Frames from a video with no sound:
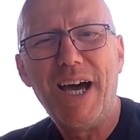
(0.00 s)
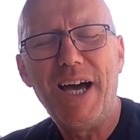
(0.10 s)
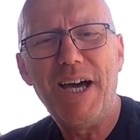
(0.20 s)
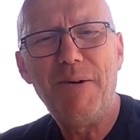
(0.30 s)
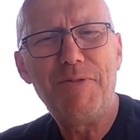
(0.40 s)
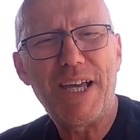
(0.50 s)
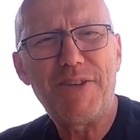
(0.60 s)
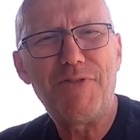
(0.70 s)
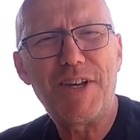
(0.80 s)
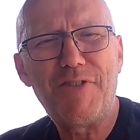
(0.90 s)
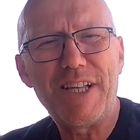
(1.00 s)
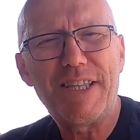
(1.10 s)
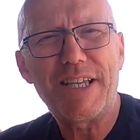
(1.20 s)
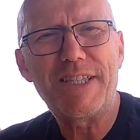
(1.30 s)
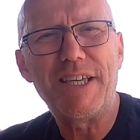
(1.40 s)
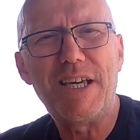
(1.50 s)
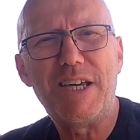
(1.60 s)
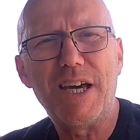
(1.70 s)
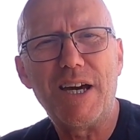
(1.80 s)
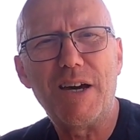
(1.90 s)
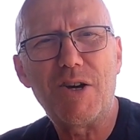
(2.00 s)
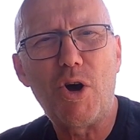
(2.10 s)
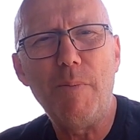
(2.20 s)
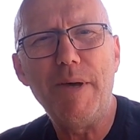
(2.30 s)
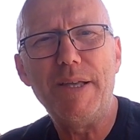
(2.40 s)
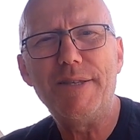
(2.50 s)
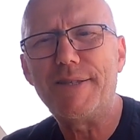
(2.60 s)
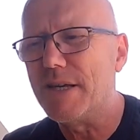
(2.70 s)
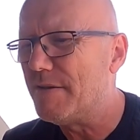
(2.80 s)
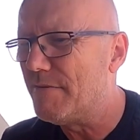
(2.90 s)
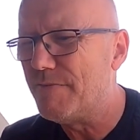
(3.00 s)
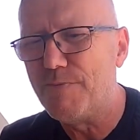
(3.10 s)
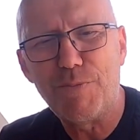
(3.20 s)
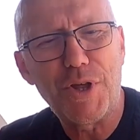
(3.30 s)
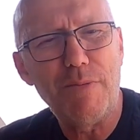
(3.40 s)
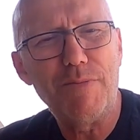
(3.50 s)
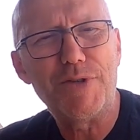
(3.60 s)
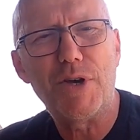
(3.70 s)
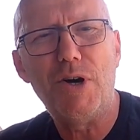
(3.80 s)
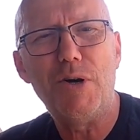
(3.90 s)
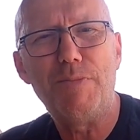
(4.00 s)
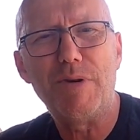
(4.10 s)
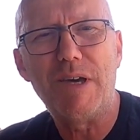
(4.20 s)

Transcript: Thanks for the fantastic comments and thumbs up.